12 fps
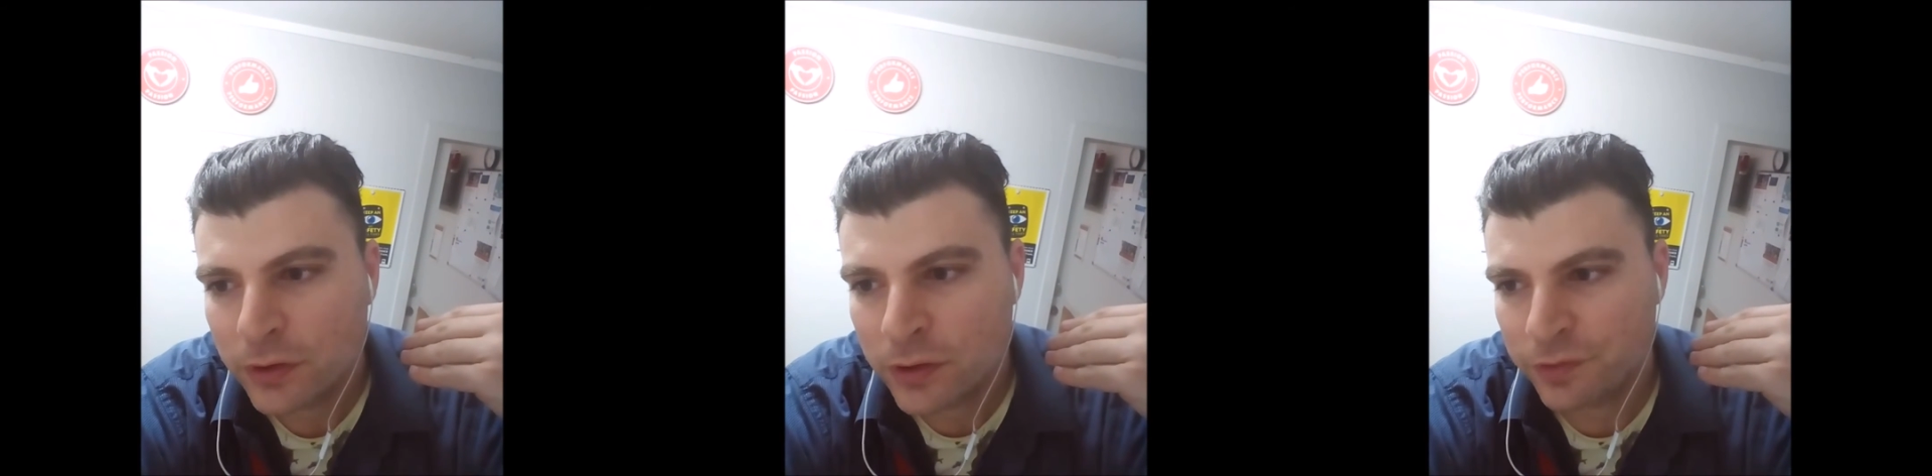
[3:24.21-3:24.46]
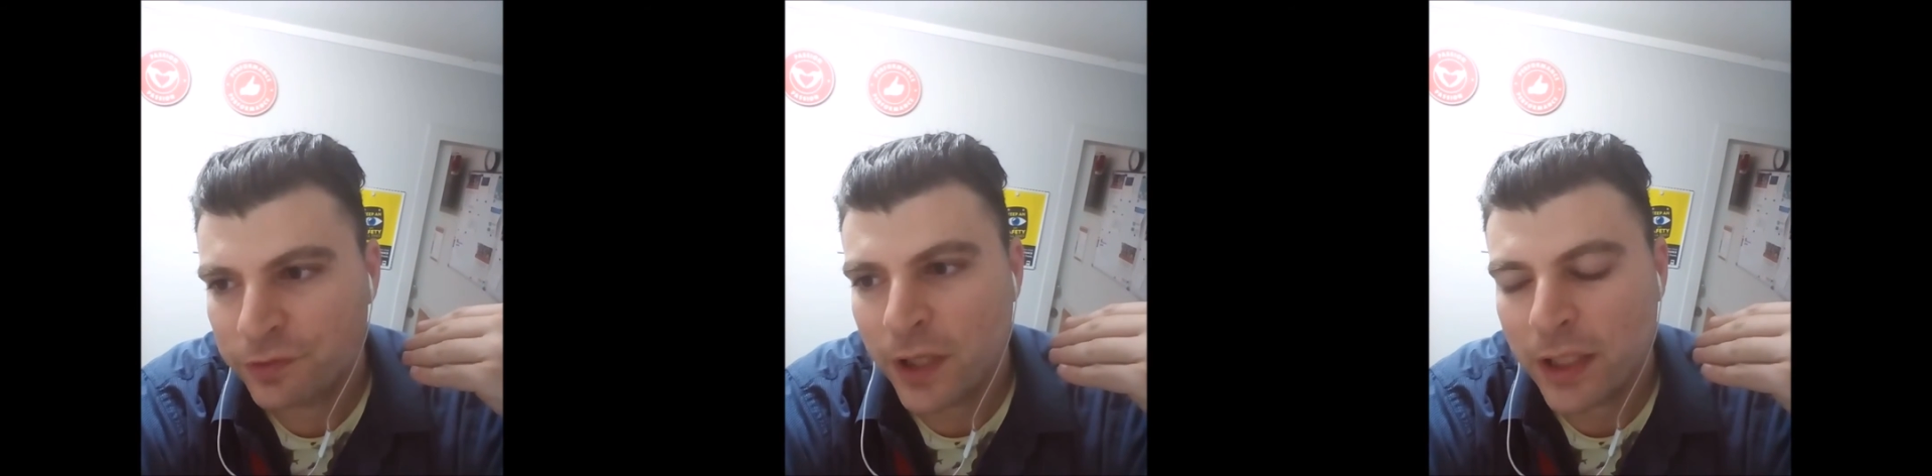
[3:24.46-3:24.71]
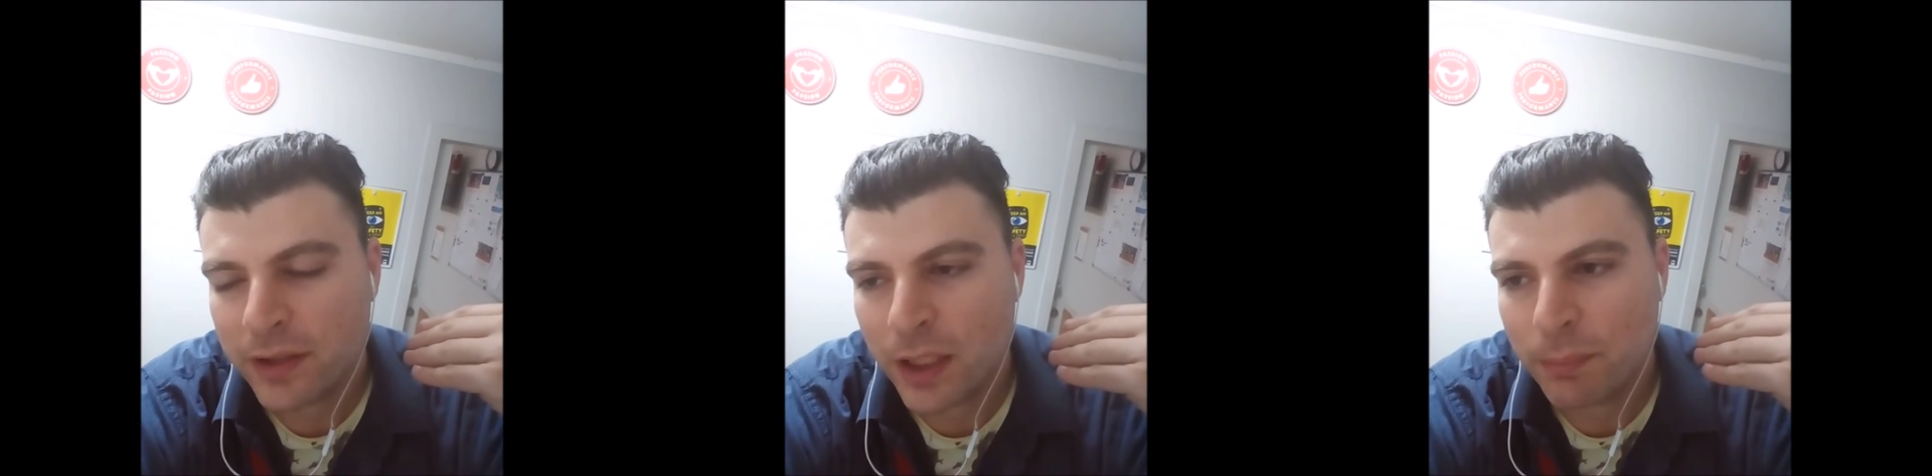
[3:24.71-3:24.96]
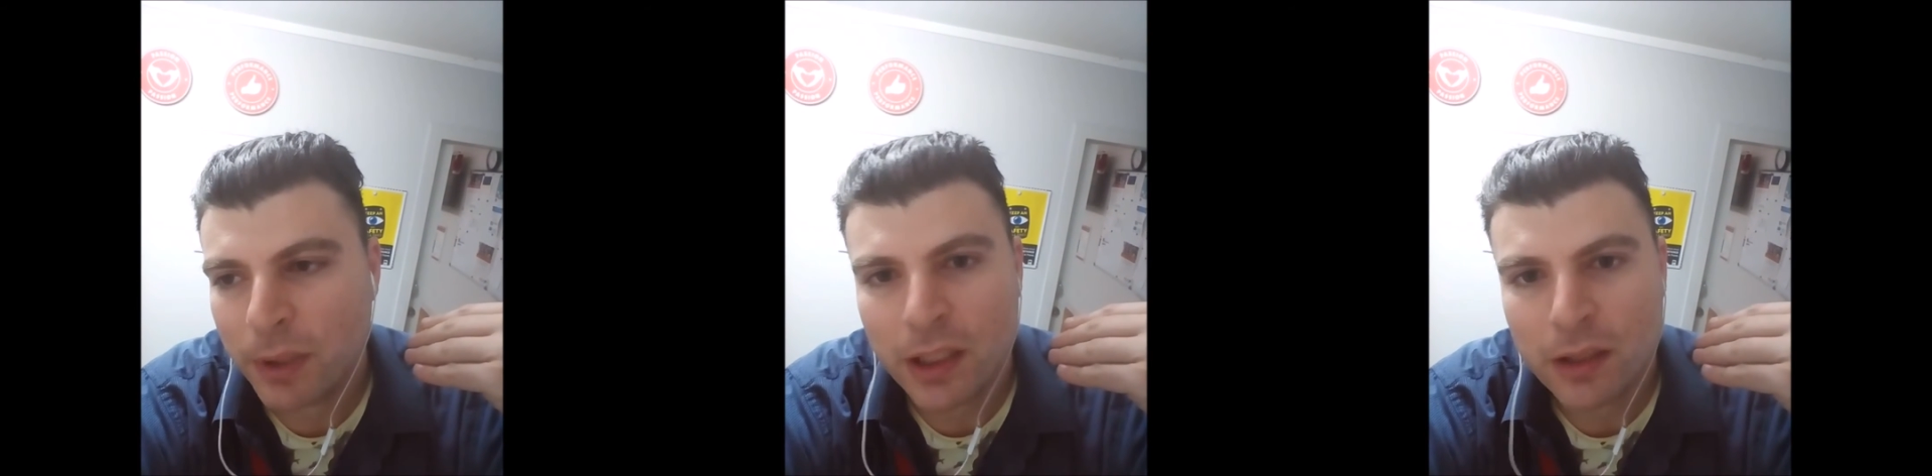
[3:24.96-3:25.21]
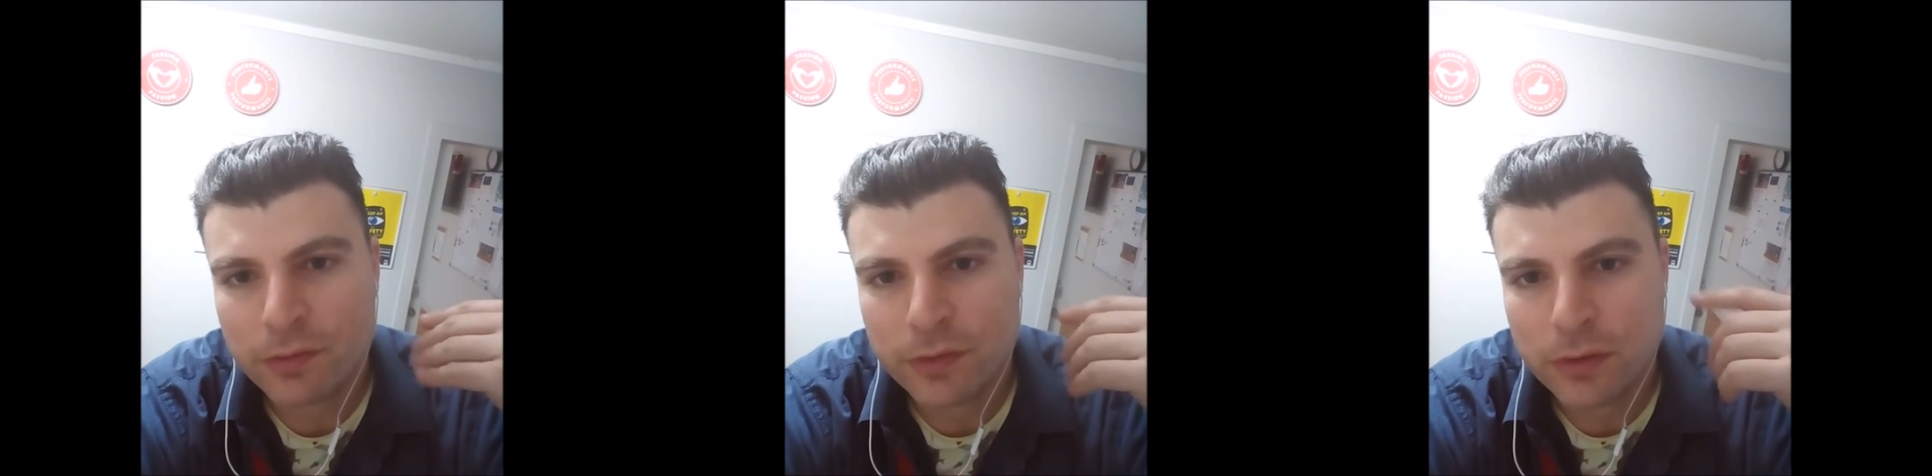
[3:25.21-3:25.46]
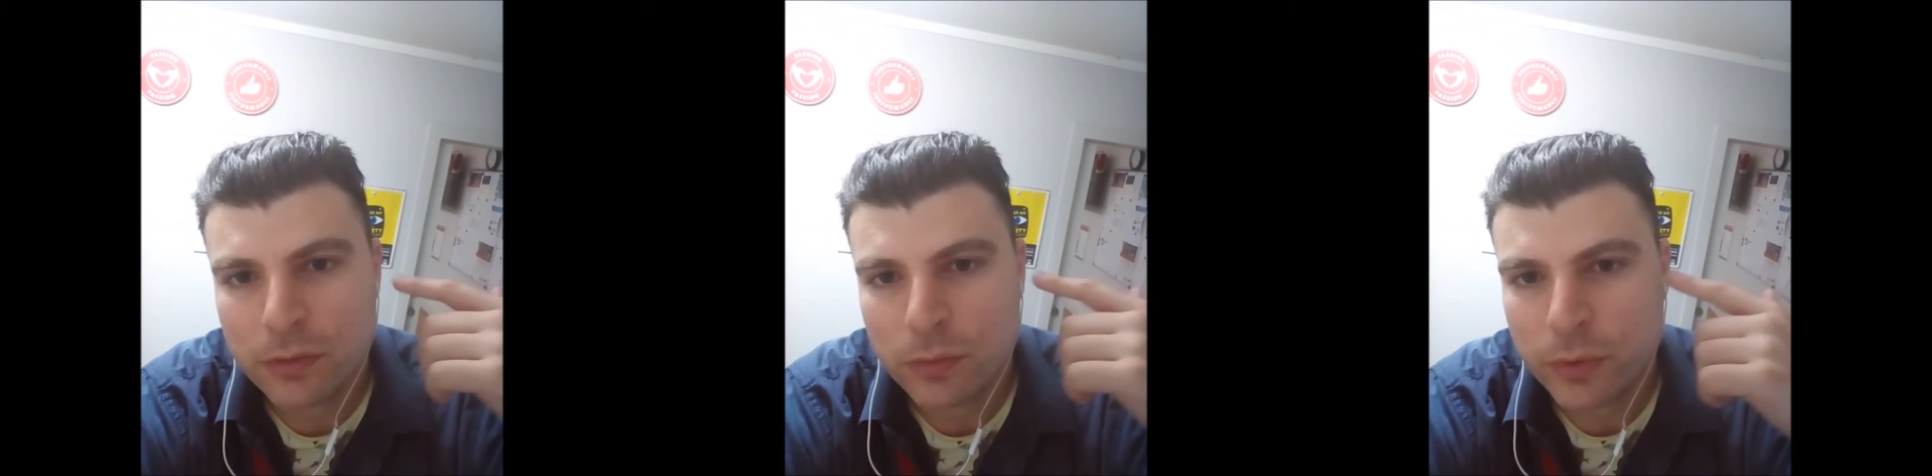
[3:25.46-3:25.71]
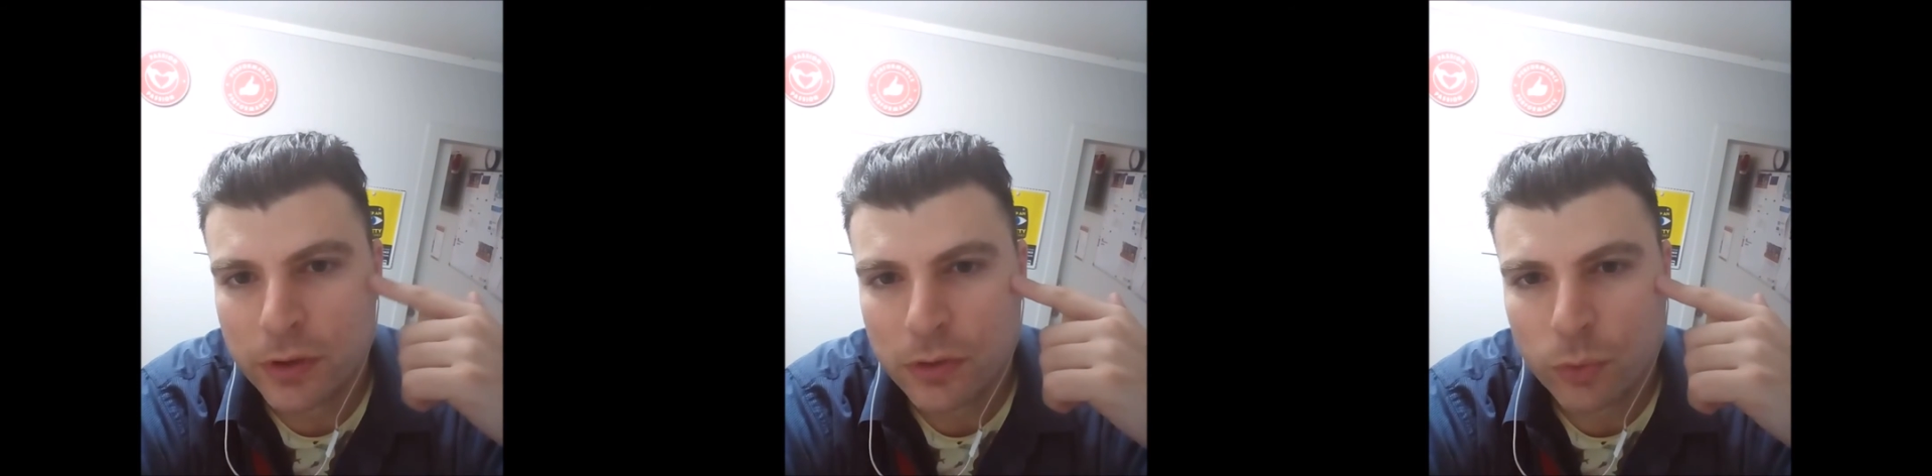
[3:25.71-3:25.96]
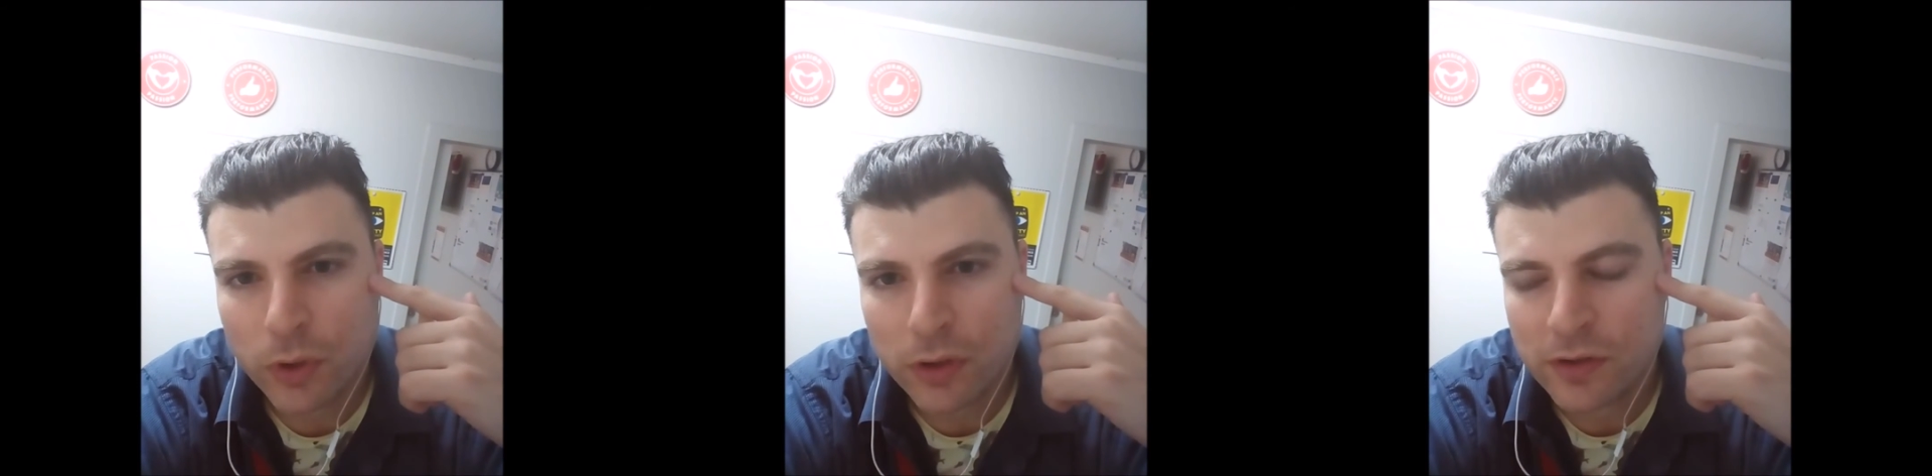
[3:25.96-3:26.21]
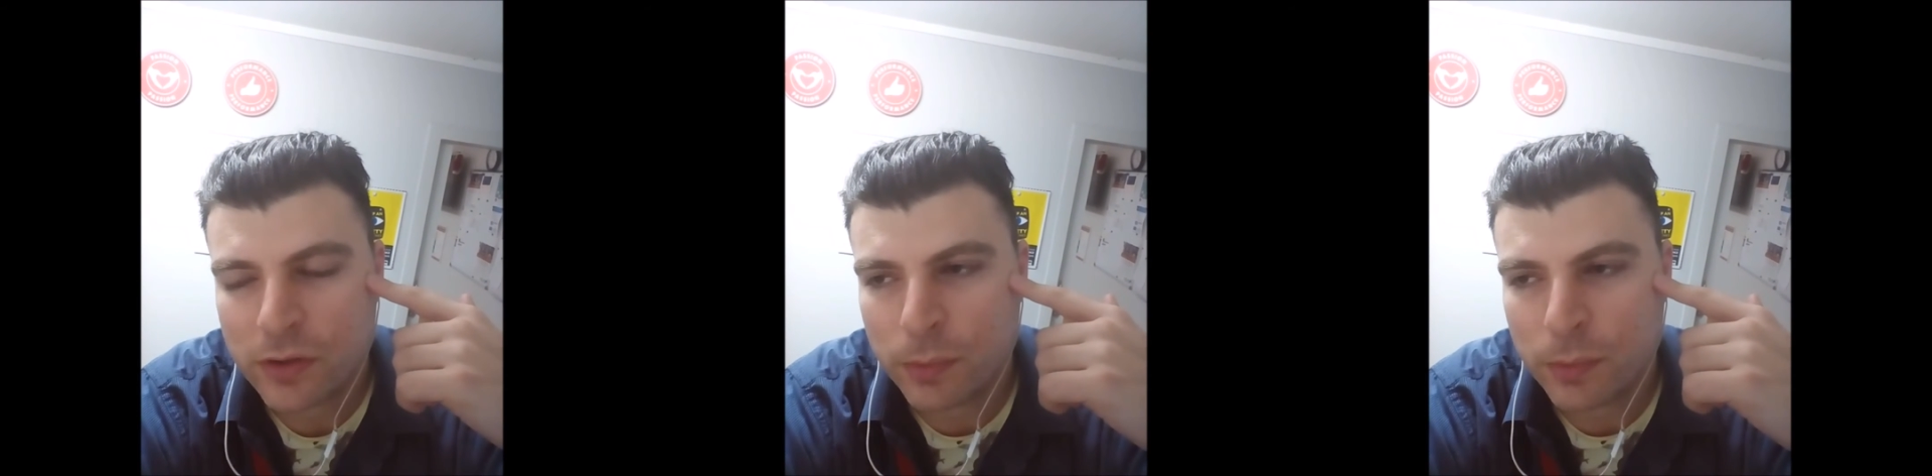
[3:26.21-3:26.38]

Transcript: to fight that part of you which wants